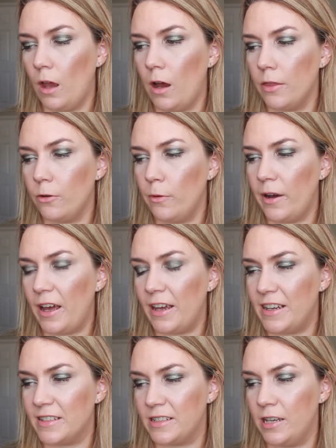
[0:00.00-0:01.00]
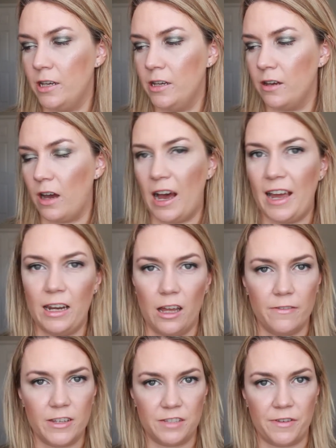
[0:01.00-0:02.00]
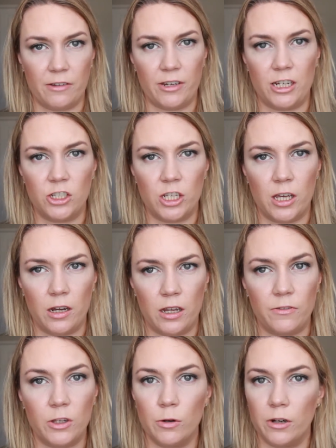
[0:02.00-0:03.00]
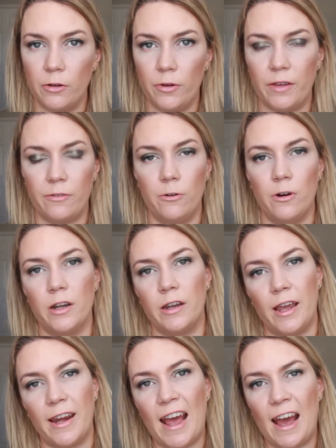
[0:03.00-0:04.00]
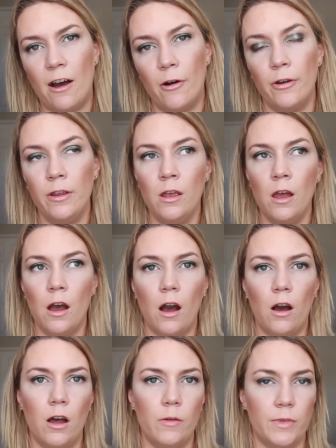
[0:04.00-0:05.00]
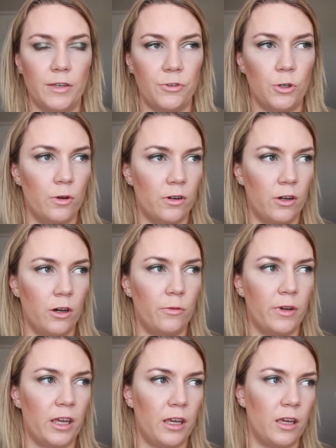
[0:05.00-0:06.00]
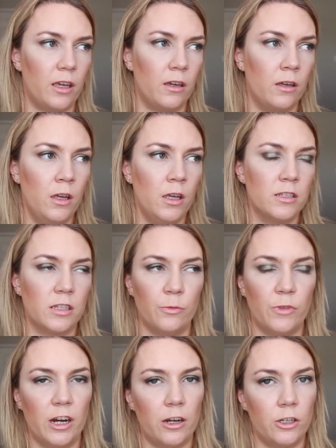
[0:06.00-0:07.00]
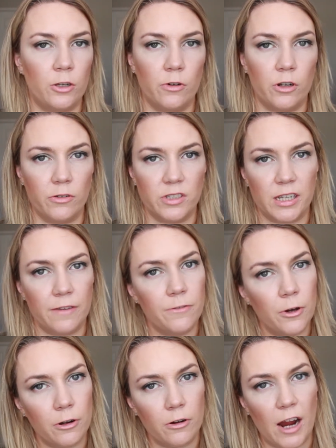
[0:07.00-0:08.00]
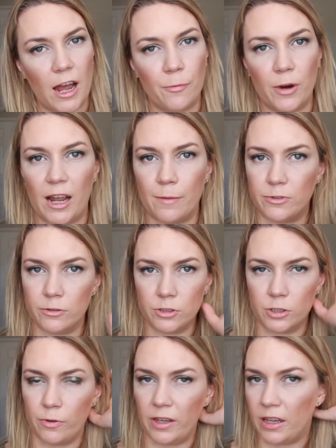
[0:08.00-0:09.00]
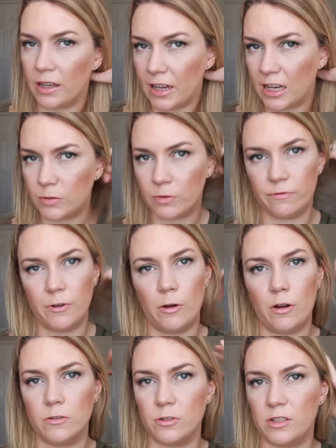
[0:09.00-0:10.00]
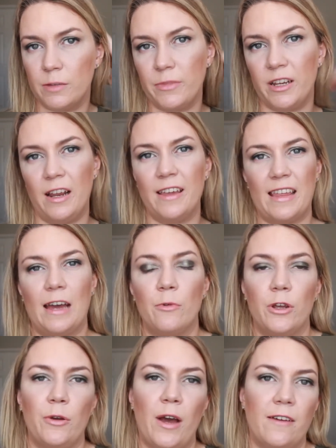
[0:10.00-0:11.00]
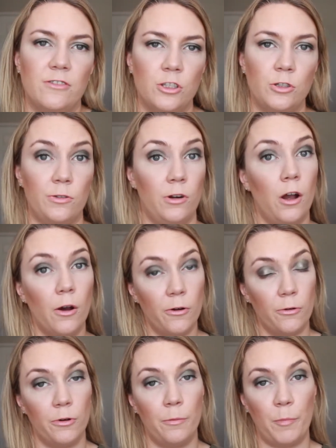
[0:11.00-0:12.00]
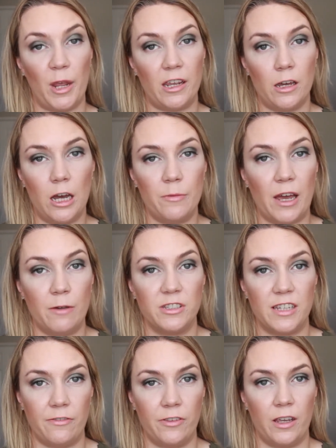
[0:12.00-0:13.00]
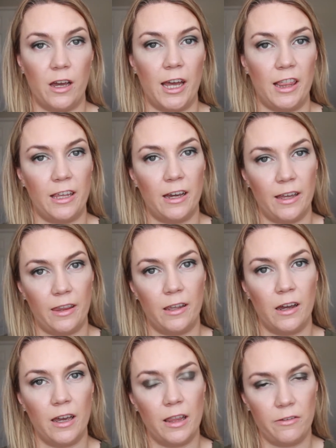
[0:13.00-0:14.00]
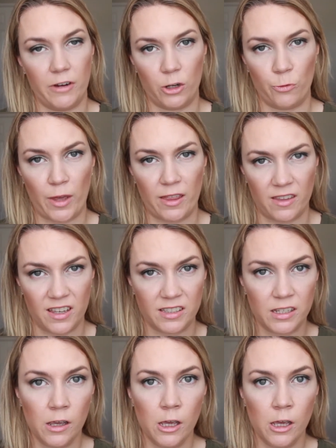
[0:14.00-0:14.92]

otherwise, I love this foundation. If you are going for a night out, if you are going somewhere and you are going to get photographed, perhaps you're doing engagement photos or something like that where you have to do your own makeup, I would definitely highly recommend this.